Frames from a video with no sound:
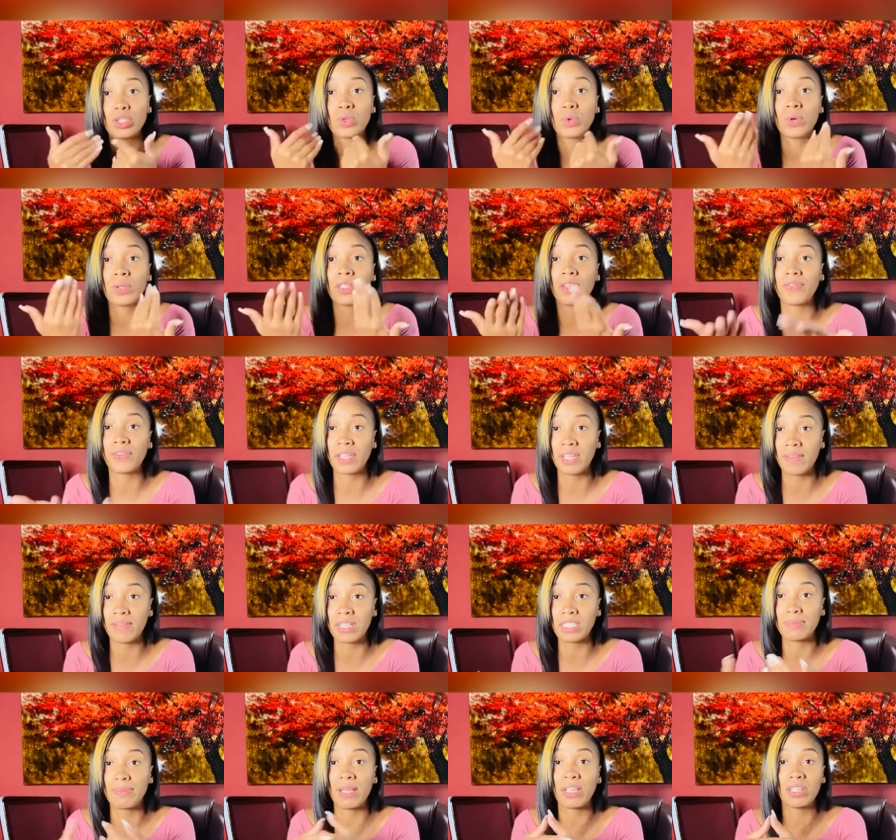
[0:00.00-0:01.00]
doing the
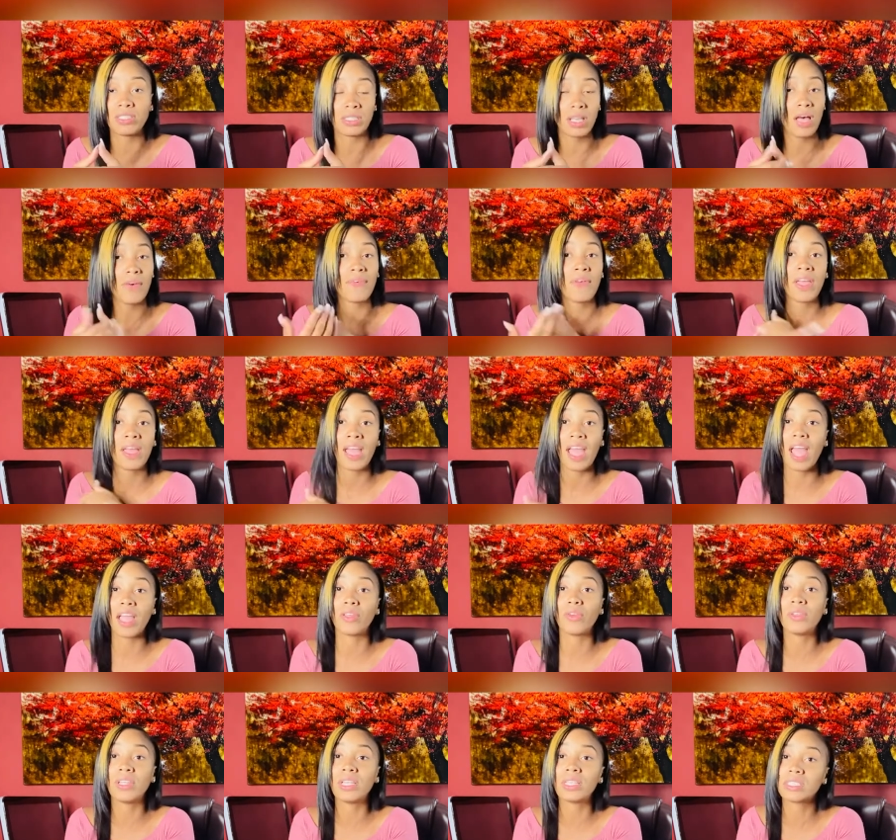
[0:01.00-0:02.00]
forgiveness by yourself and
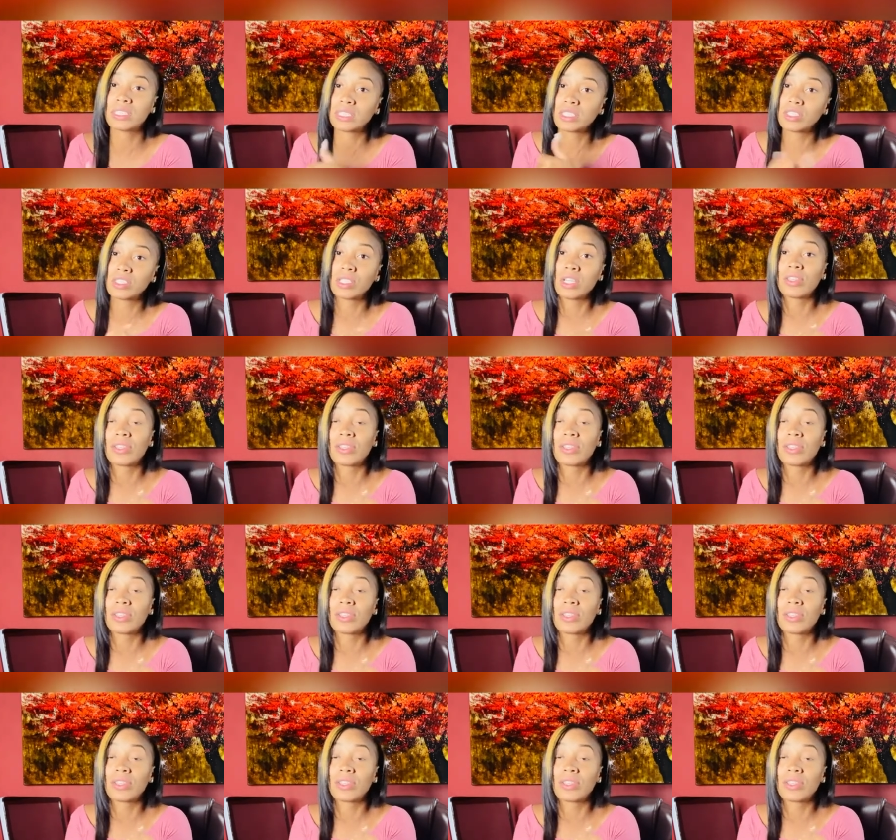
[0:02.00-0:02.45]
you need assistance,